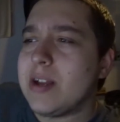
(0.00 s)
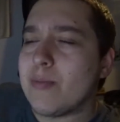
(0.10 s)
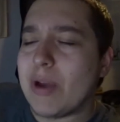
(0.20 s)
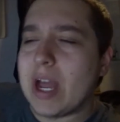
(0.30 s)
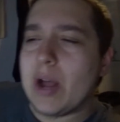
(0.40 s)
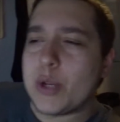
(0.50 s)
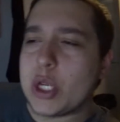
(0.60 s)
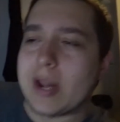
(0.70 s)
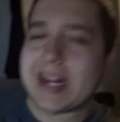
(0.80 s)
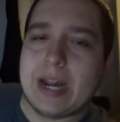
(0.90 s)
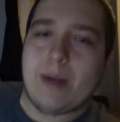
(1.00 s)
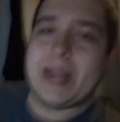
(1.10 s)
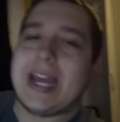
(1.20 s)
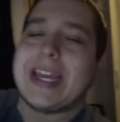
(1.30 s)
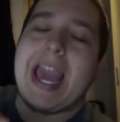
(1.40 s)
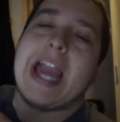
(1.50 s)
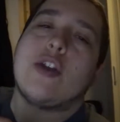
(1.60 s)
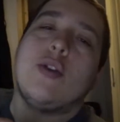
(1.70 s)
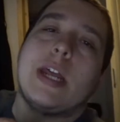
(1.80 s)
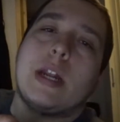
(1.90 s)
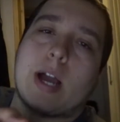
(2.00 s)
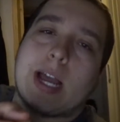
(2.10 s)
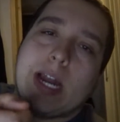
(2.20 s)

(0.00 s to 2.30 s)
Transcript: I just looked at them. I was like, yeah, you need like